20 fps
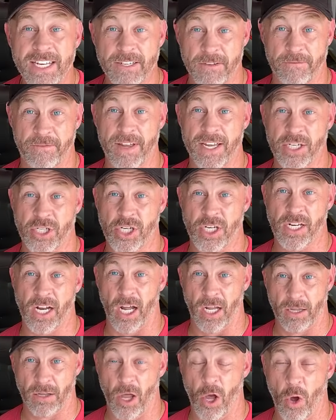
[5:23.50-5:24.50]
division
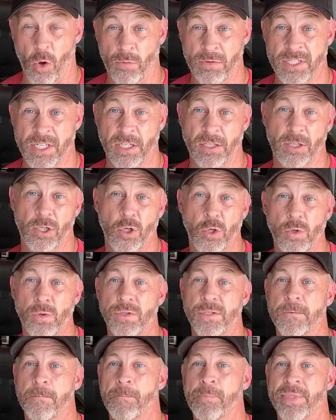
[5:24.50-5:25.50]
alone to
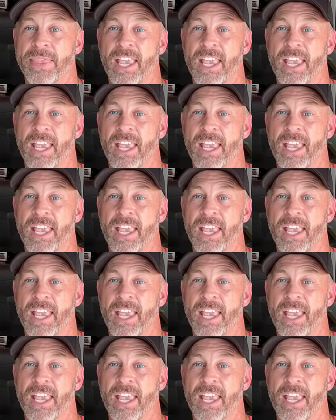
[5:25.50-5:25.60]
lose